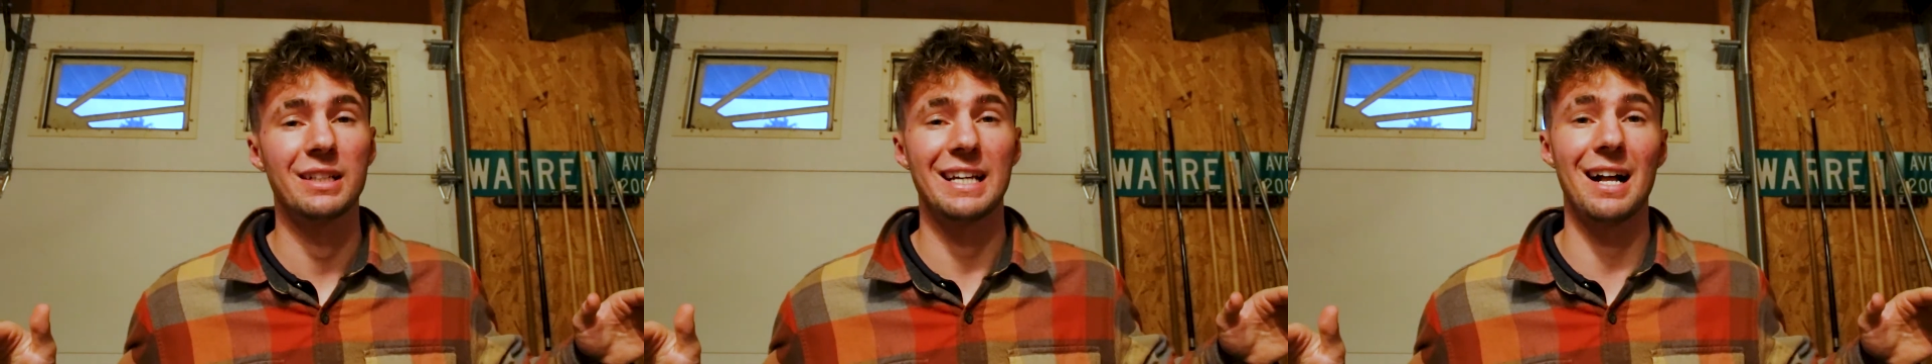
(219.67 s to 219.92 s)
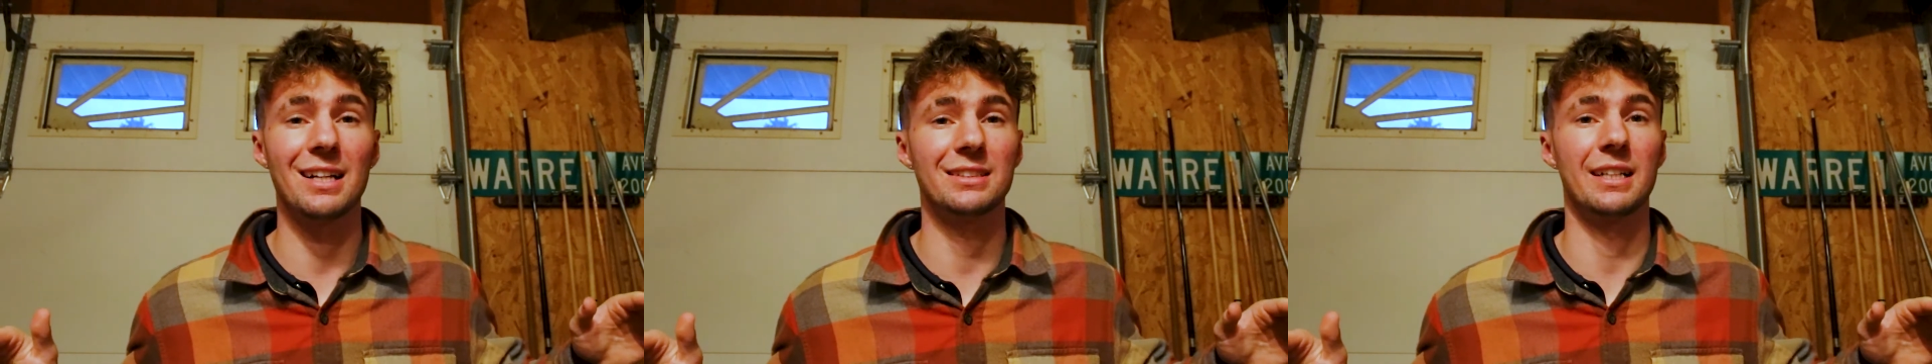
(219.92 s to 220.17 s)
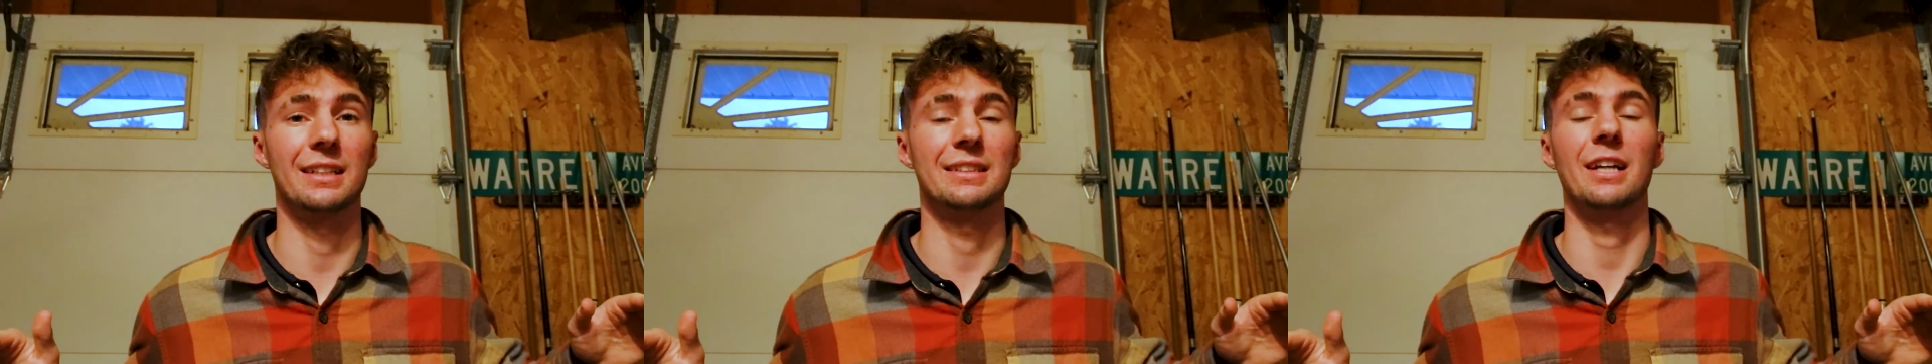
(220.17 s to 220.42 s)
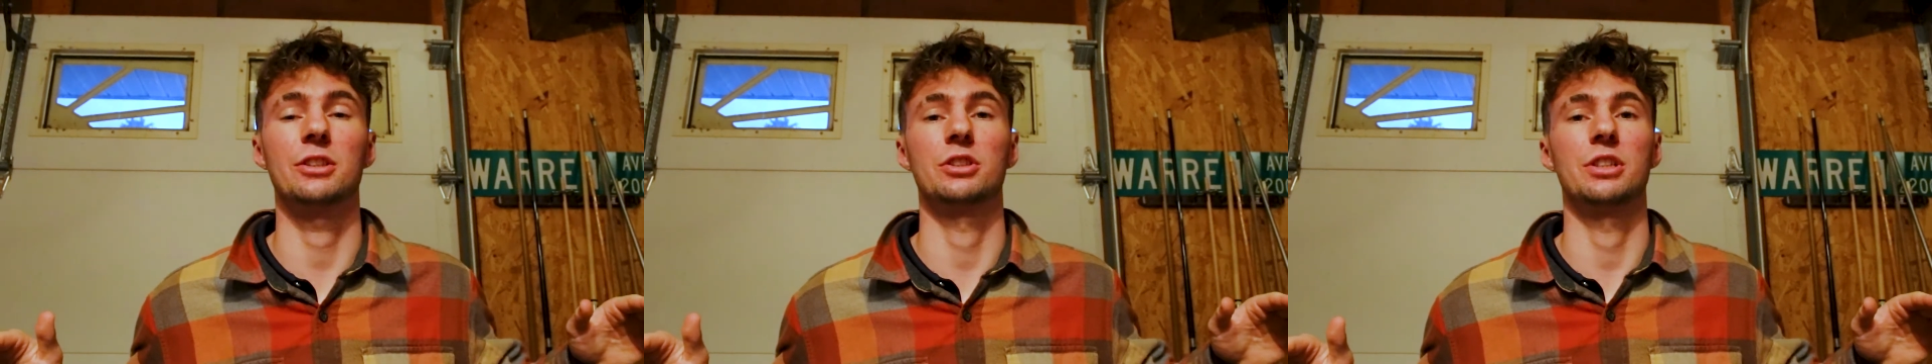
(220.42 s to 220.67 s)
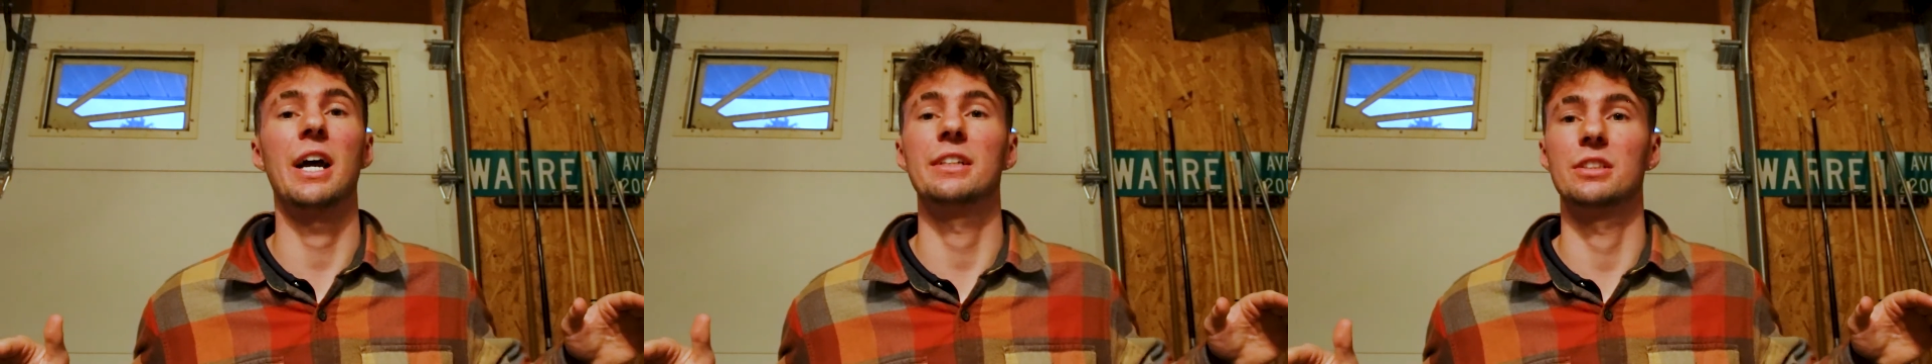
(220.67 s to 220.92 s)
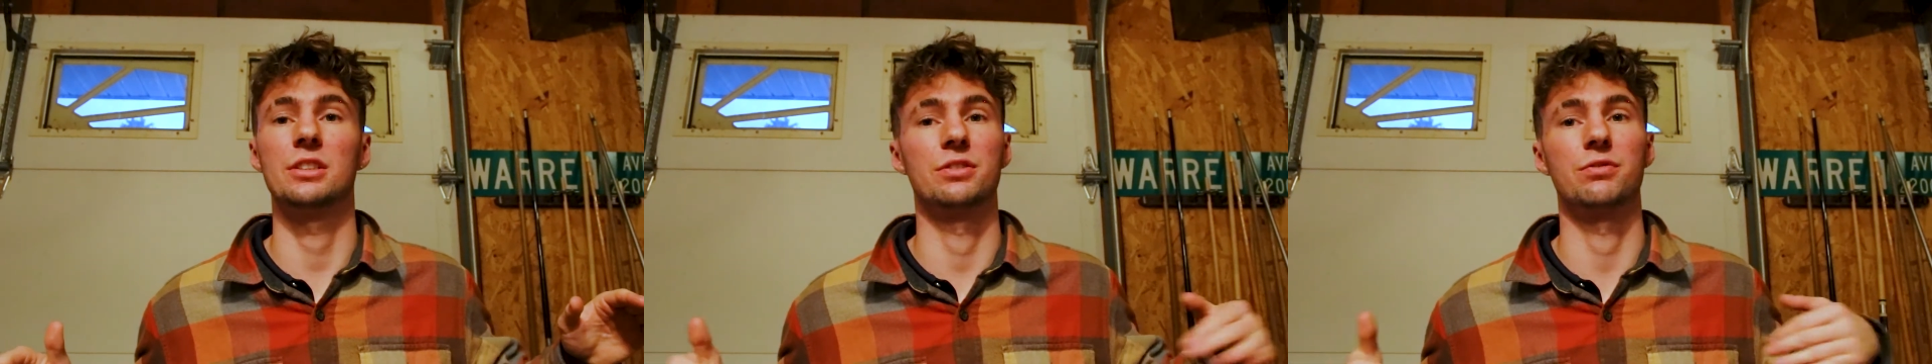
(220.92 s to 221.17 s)
calisthenics
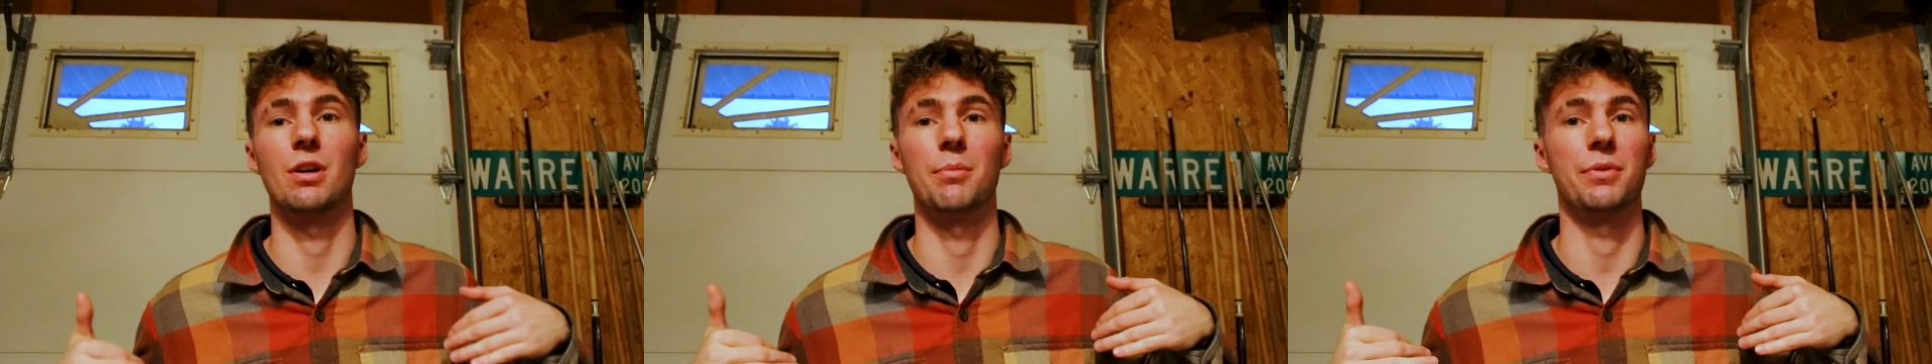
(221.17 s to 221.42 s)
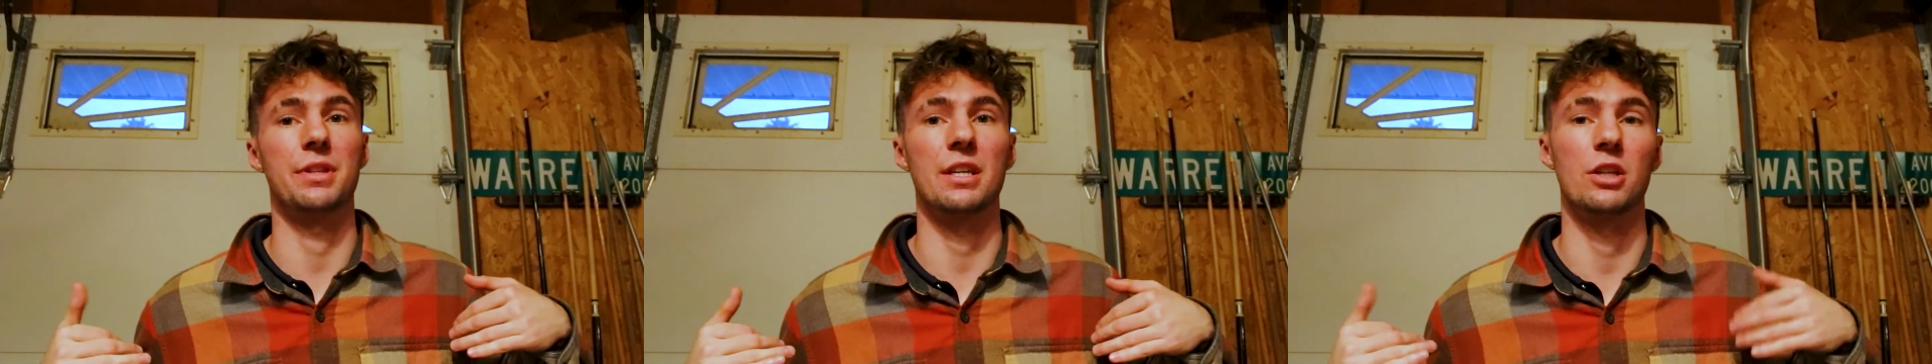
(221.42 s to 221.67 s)
exercises from the